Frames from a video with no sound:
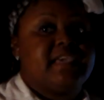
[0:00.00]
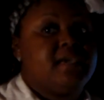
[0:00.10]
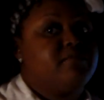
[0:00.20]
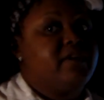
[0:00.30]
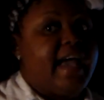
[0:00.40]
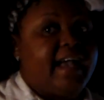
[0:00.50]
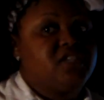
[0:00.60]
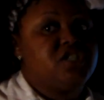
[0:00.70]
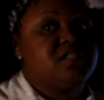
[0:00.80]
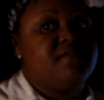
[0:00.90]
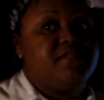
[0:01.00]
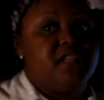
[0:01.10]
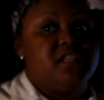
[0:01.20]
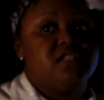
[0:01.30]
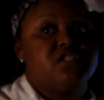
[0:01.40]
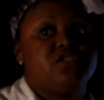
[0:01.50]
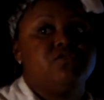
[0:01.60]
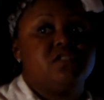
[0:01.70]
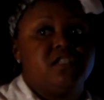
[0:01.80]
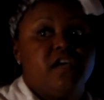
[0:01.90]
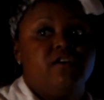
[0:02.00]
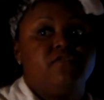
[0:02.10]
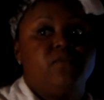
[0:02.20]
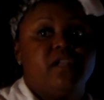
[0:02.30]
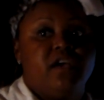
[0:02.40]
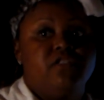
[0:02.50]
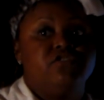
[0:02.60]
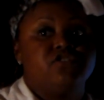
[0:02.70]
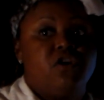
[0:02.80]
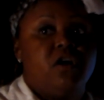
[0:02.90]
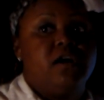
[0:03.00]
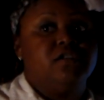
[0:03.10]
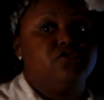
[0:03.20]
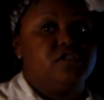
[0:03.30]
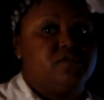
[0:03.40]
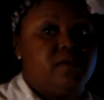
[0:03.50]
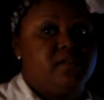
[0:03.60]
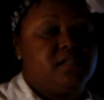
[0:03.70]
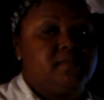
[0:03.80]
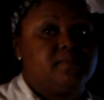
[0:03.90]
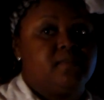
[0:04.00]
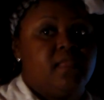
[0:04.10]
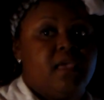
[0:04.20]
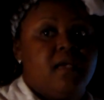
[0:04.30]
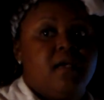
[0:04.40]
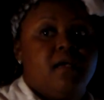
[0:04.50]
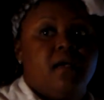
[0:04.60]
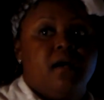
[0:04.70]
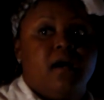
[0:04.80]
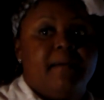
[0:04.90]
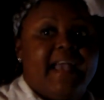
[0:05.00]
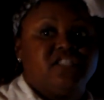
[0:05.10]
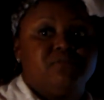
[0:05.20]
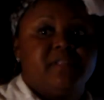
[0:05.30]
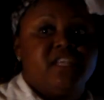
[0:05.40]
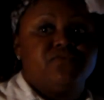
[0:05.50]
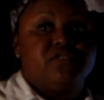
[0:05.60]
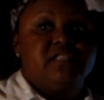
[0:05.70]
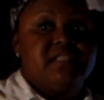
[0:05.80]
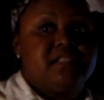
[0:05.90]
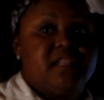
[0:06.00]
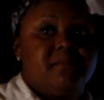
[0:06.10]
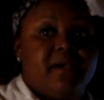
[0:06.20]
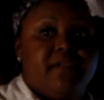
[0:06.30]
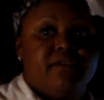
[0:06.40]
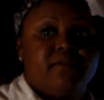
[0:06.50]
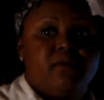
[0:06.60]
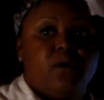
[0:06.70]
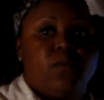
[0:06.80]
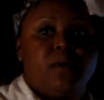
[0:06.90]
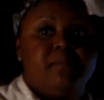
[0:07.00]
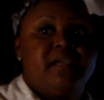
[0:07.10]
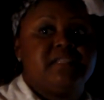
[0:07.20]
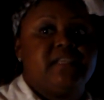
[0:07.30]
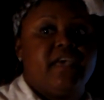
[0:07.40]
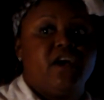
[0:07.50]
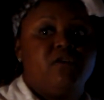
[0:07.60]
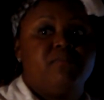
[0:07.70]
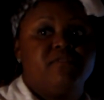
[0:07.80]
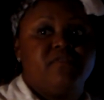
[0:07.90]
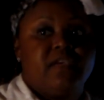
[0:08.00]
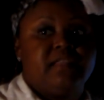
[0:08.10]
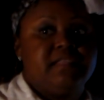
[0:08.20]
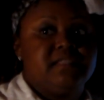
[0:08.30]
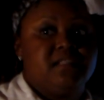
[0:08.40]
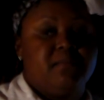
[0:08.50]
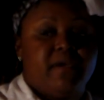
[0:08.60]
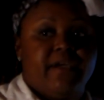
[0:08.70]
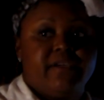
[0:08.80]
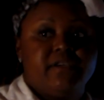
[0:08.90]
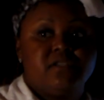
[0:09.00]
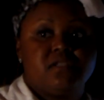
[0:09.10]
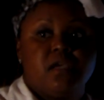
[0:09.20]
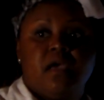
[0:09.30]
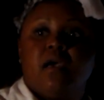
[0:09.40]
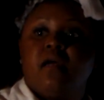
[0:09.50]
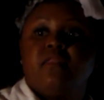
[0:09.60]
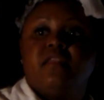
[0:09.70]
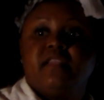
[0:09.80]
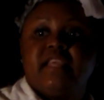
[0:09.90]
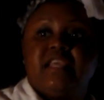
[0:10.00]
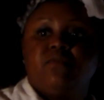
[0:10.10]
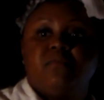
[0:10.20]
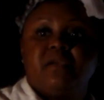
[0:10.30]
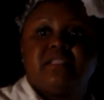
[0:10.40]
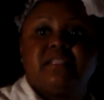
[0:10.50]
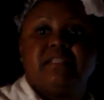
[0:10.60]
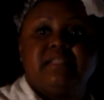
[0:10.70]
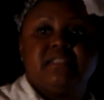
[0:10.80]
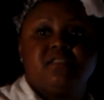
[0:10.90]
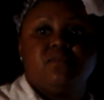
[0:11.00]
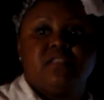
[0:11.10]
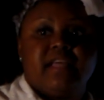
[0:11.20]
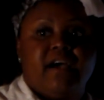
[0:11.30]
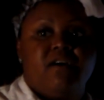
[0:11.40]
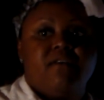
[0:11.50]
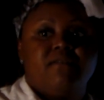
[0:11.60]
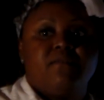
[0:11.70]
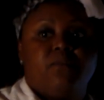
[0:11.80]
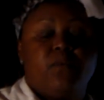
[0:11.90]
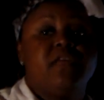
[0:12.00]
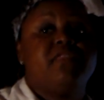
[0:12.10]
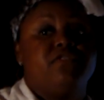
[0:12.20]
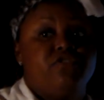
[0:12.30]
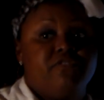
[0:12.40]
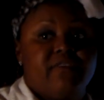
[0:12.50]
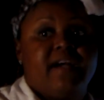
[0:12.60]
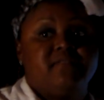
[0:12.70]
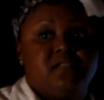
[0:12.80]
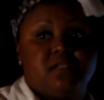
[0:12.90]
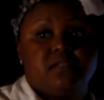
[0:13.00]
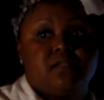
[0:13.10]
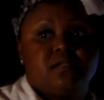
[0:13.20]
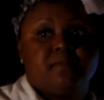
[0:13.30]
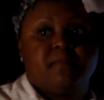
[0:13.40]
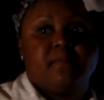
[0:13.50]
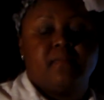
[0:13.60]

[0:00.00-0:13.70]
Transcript: keep reactions and feelings to self when others are untrustworthy. Action plans for listening better would be to help prevent listening barriers. The need would be to listen with your five senses.